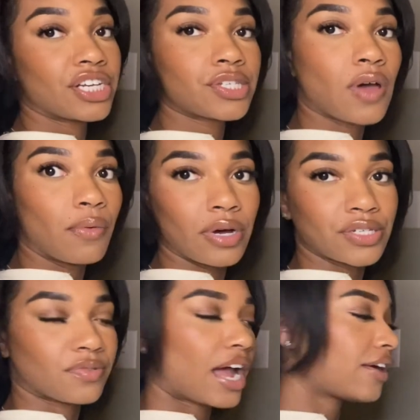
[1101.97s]
So I was
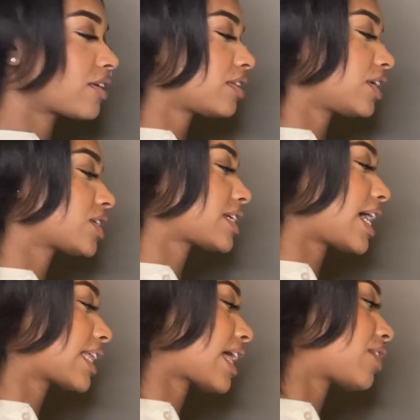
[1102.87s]
right earlier
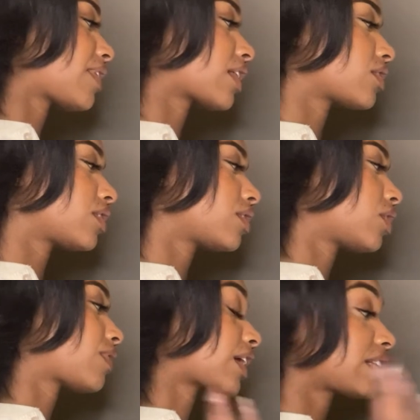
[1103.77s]
saying that a
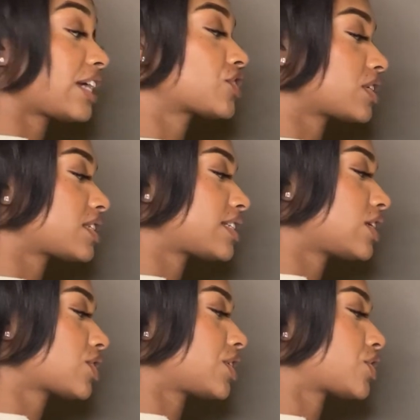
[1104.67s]
regulation
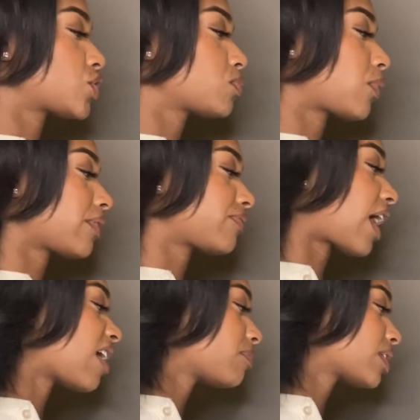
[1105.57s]
stitch is
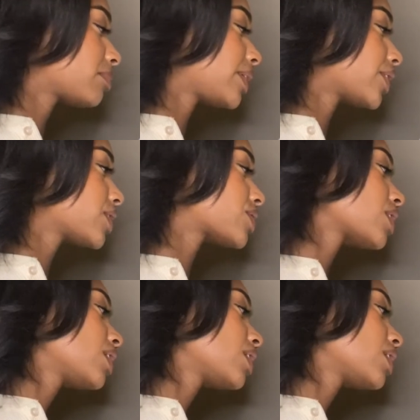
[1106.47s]
2.5 millimeters.